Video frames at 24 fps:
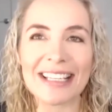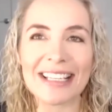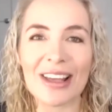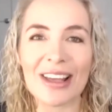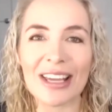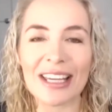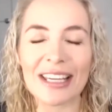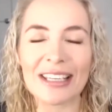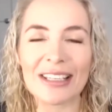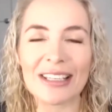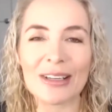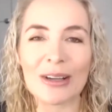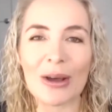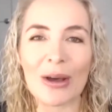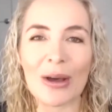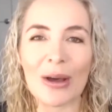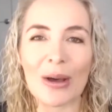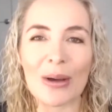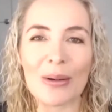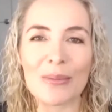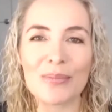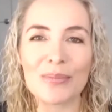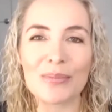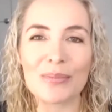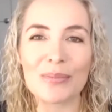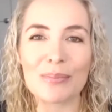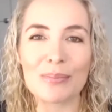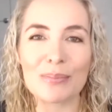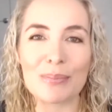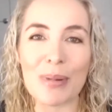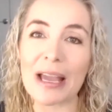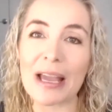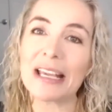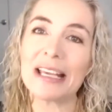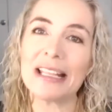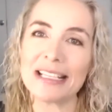Like,
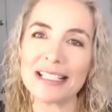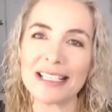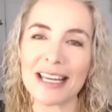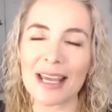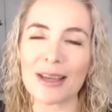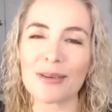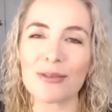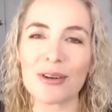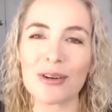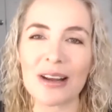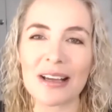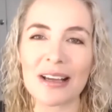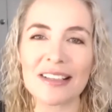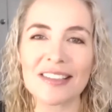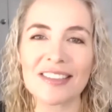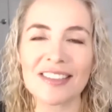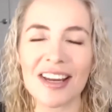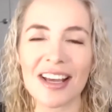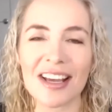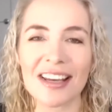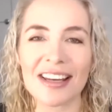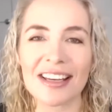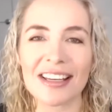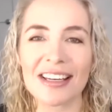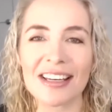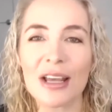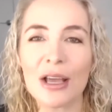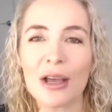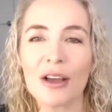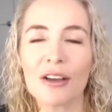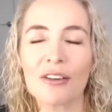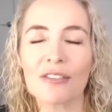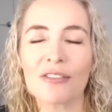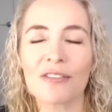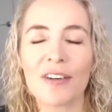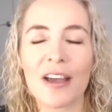back in the day when I started,
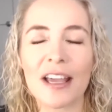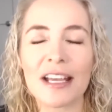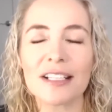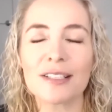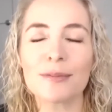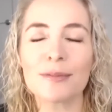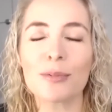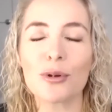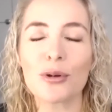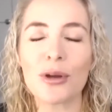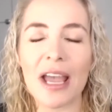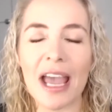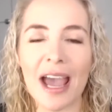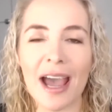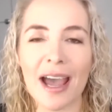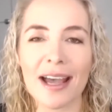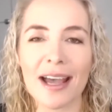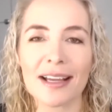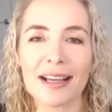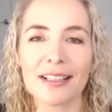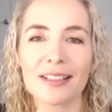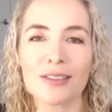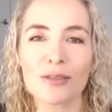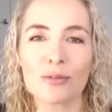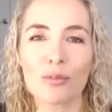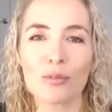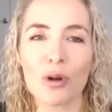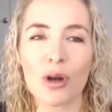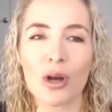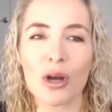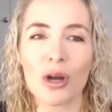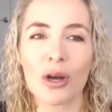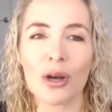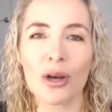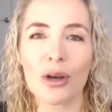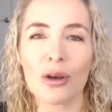Facebook ads
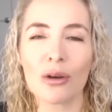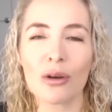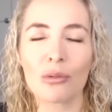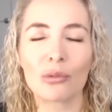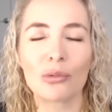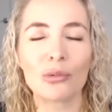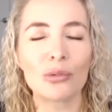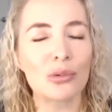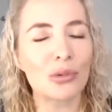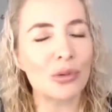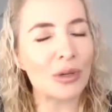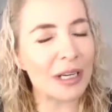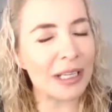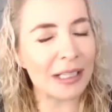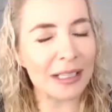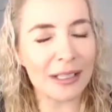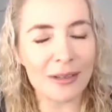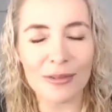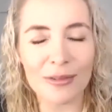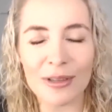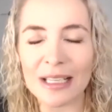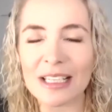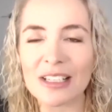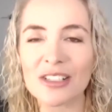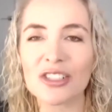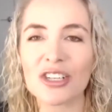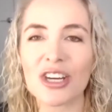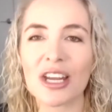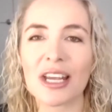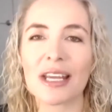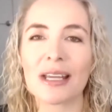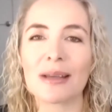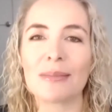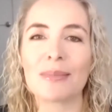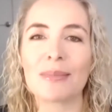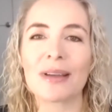were really, really
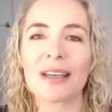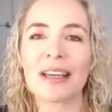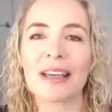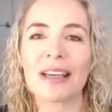cheap.